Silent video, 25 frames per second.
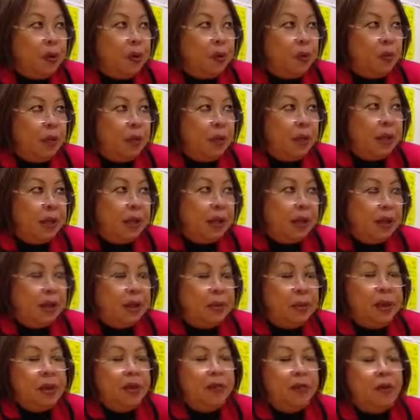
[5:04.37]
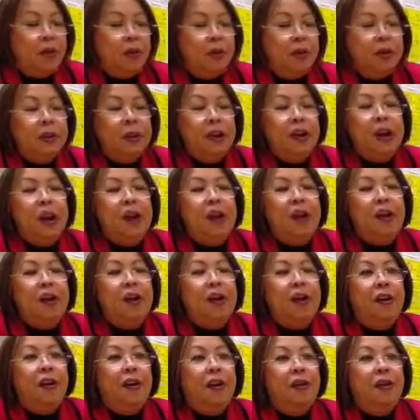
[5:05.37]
that we place them in foster care.